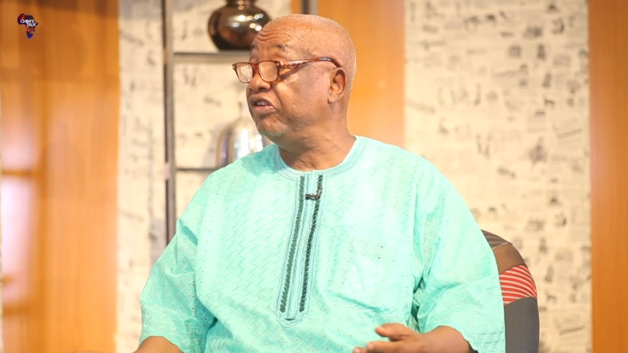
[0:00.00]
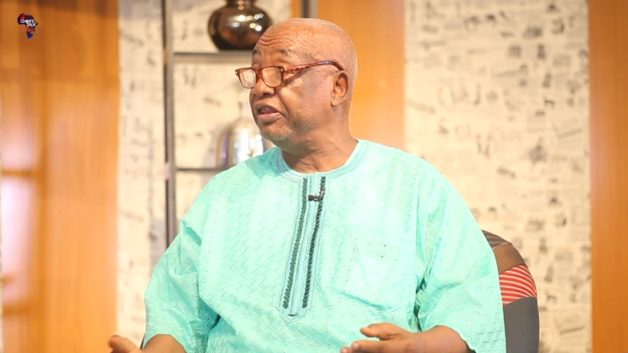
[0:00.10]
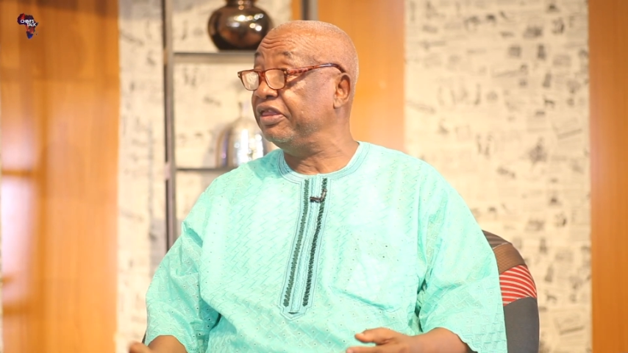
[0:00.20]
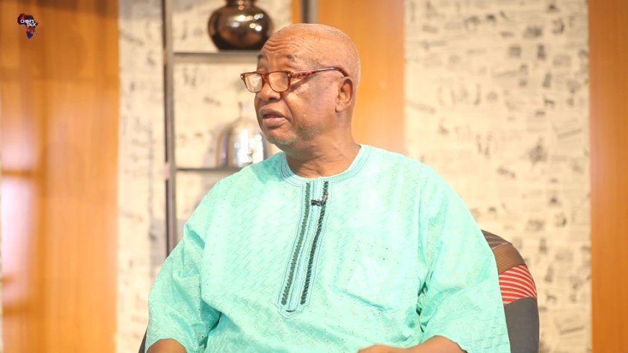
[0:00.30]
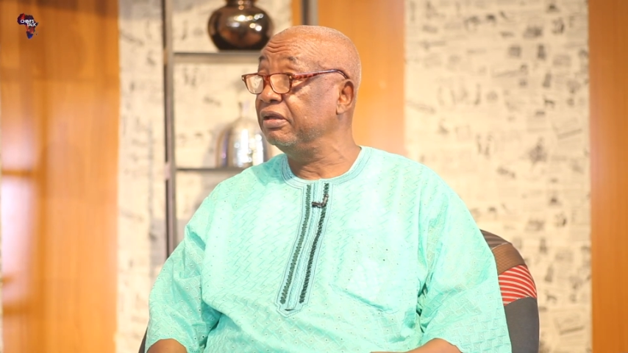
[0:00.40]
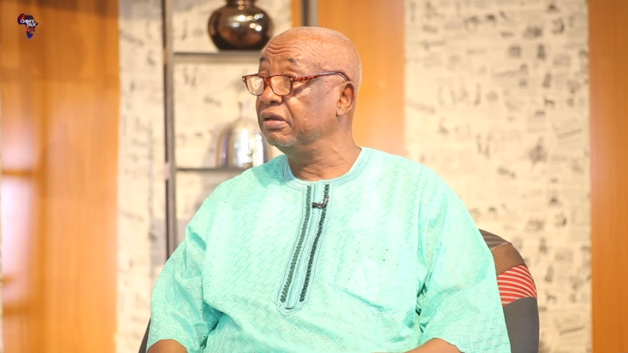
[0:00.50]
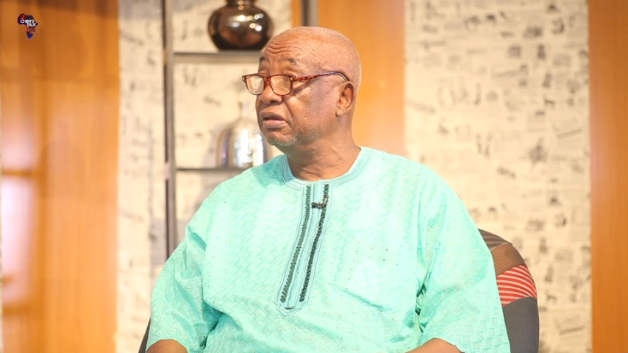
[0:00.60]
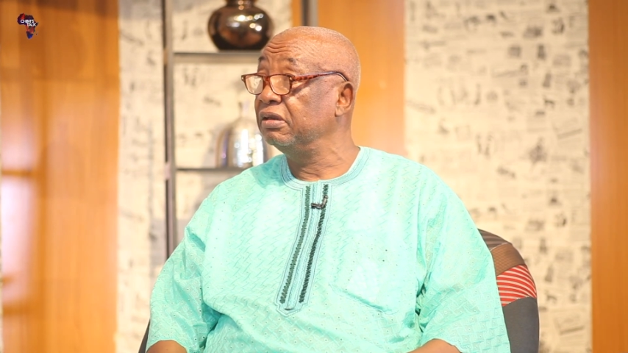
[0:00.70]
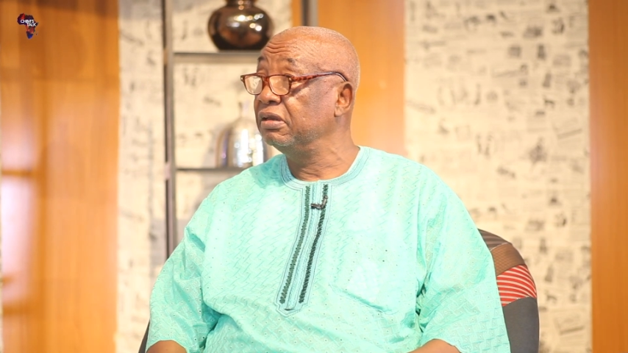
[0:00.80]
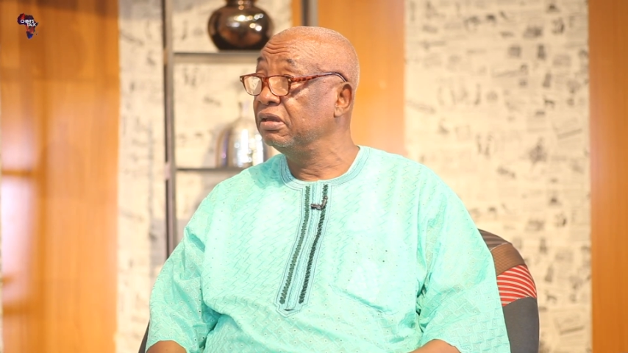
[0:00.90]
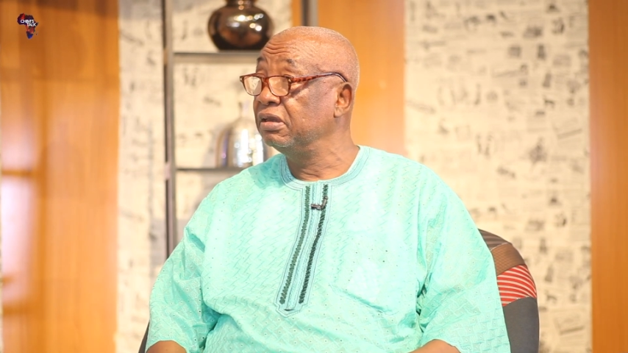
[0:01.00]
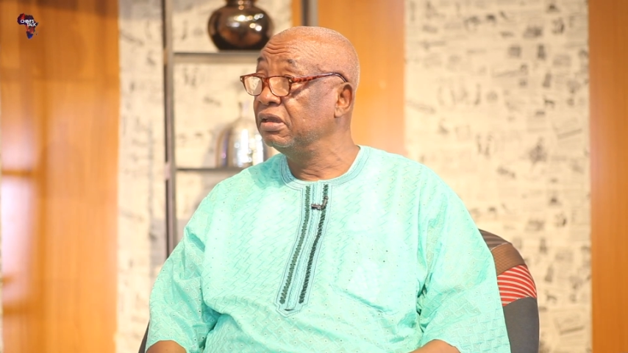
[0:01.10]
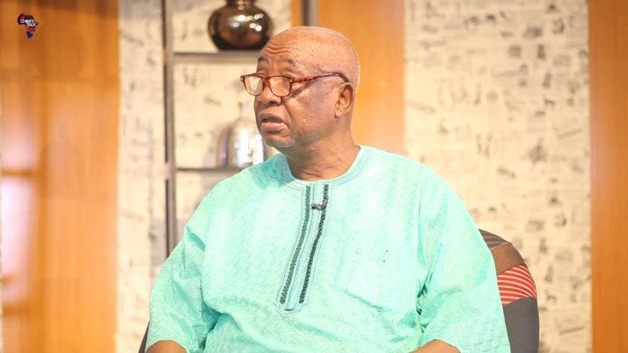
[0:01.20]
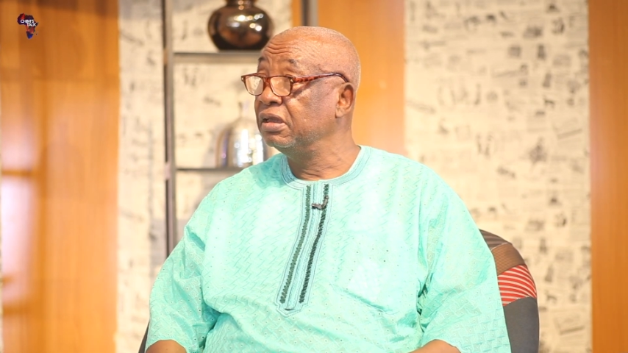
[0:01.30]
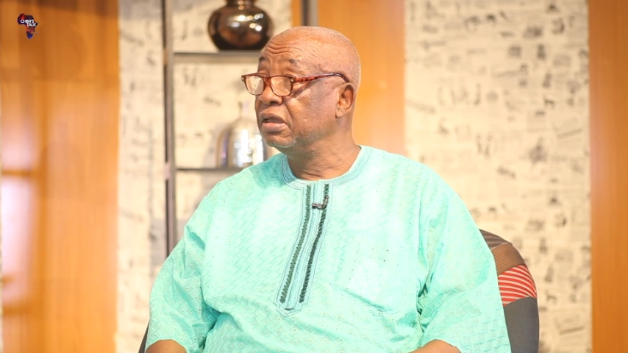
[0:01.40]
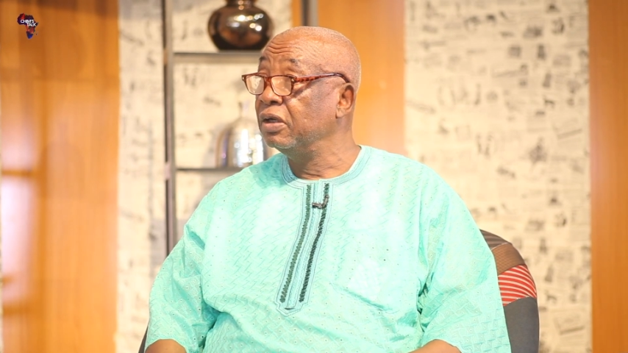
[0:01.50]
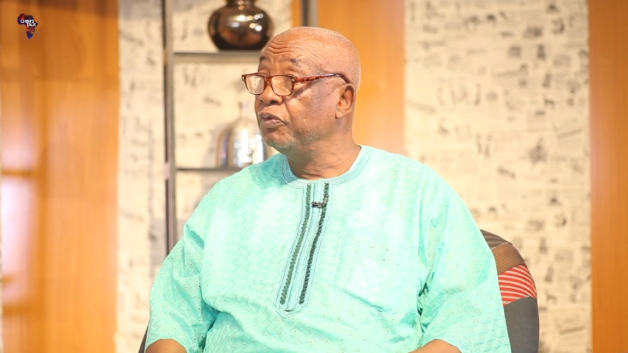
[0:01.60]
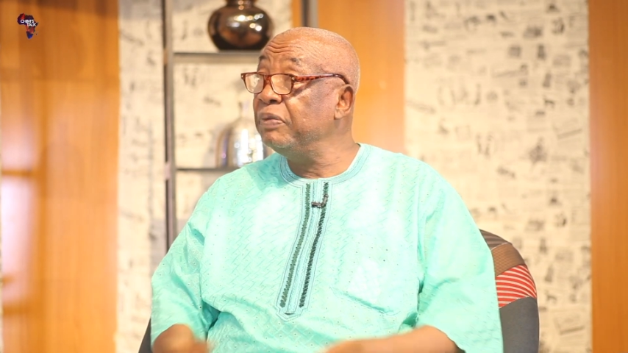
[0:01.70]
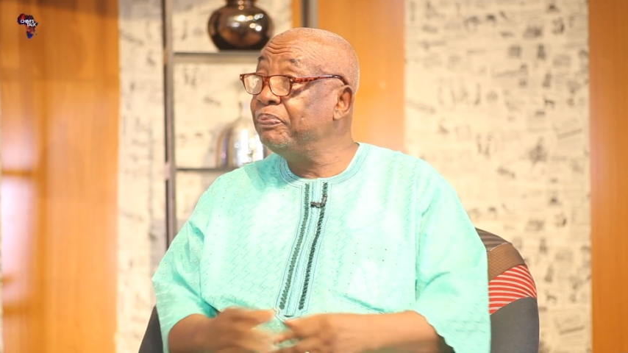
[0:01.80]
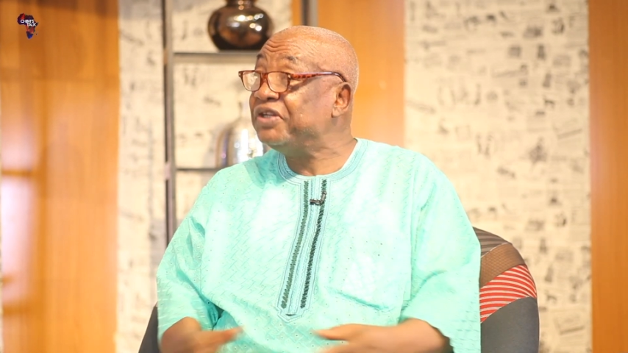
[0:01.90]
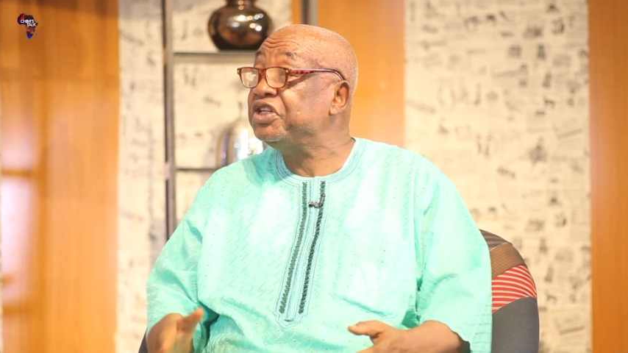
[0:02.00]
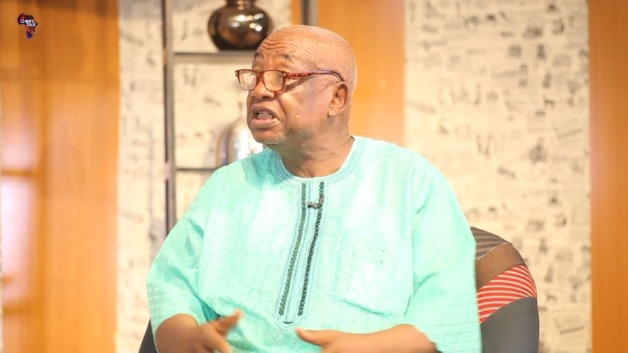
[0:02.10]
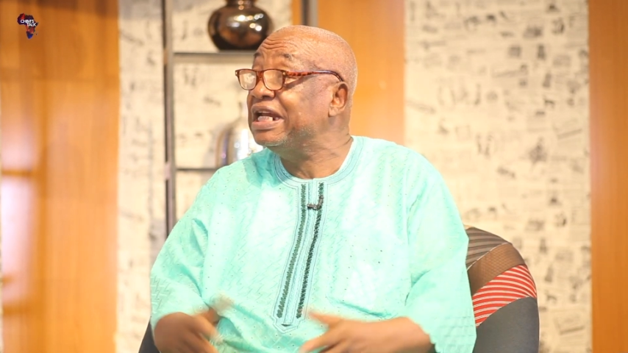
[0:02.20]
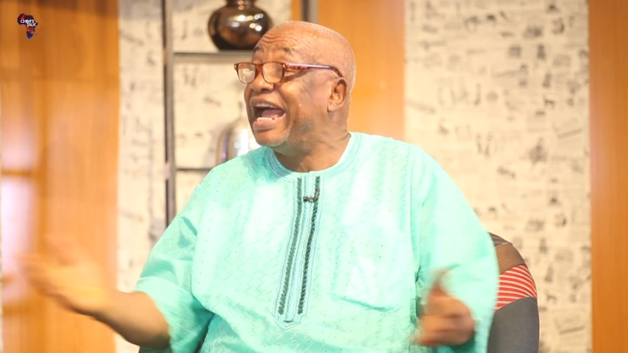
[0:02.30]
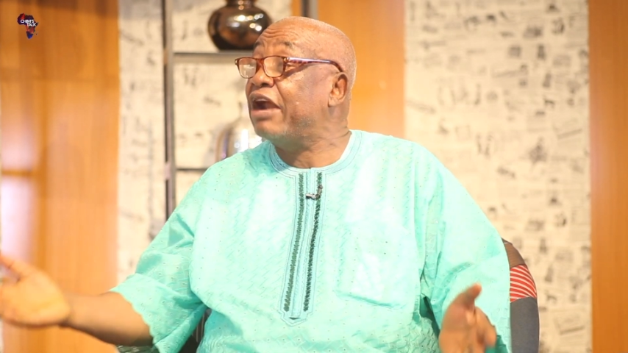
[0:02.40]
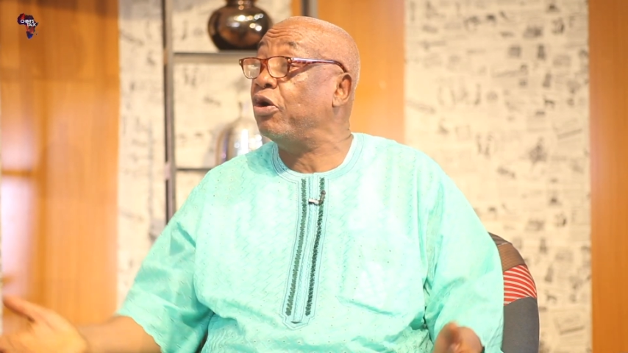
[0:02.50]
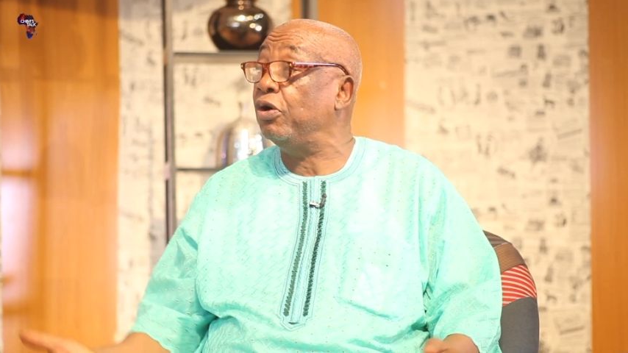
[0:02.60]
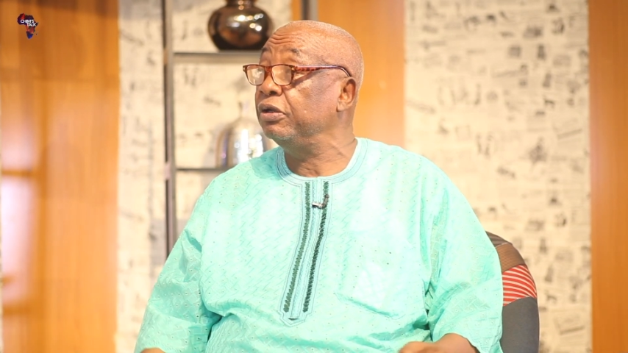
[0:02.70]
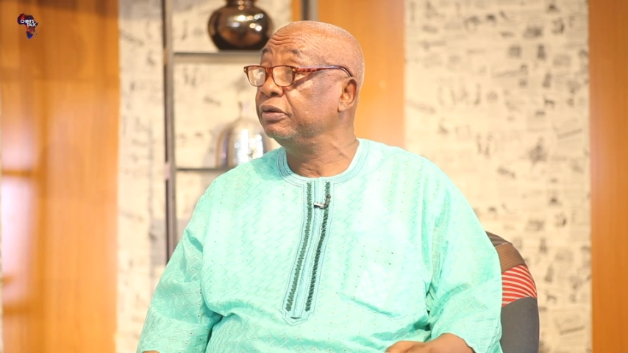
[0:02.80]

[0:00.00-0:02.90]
faith. We preach it in error.